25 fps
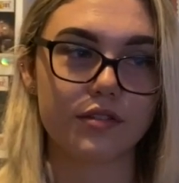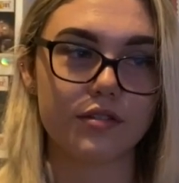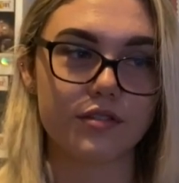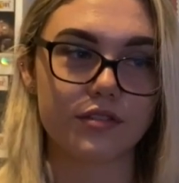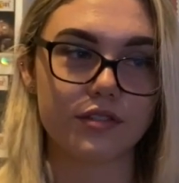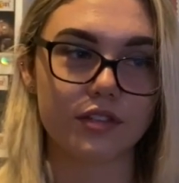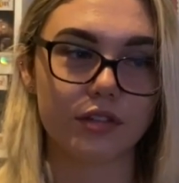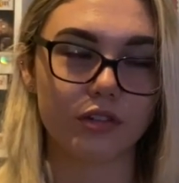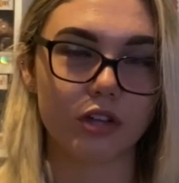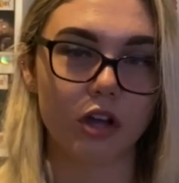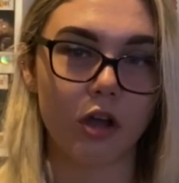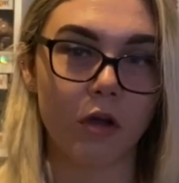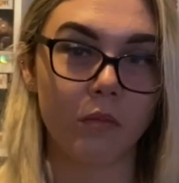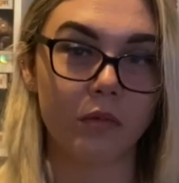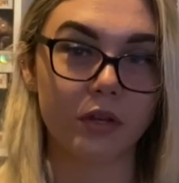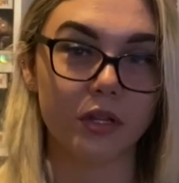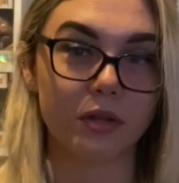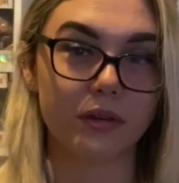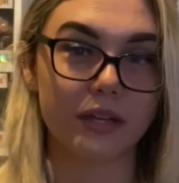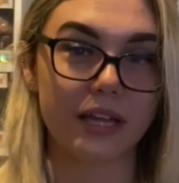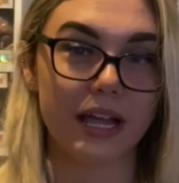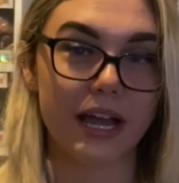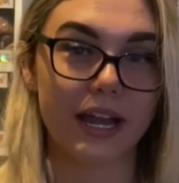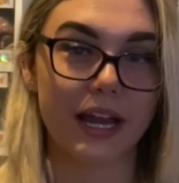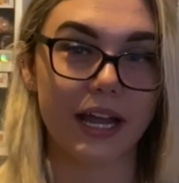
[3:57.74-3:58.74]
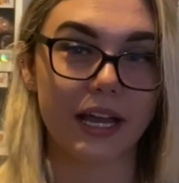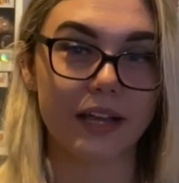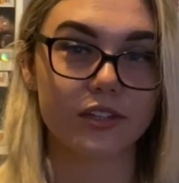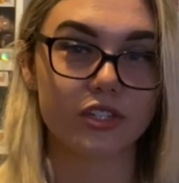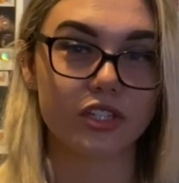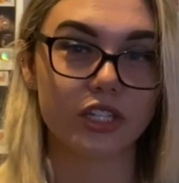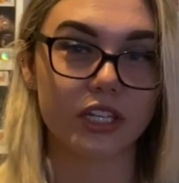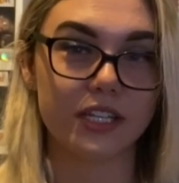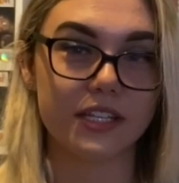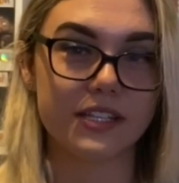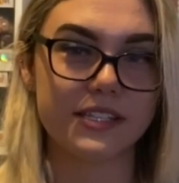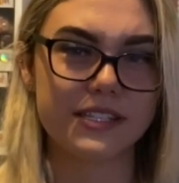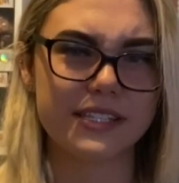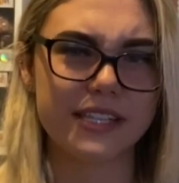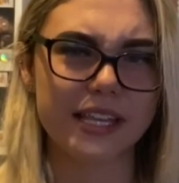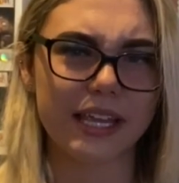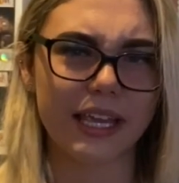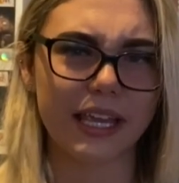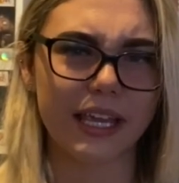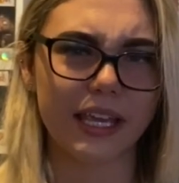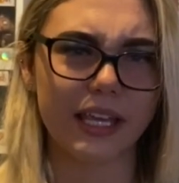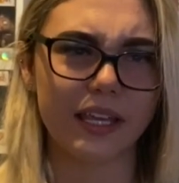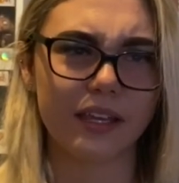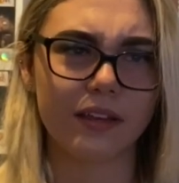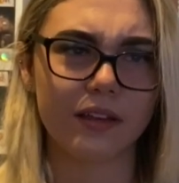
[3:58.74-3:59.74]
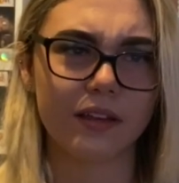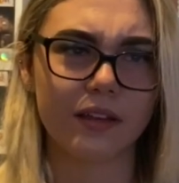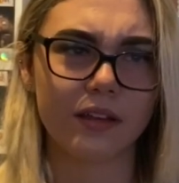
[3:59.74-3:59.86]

So normally you can't actually see,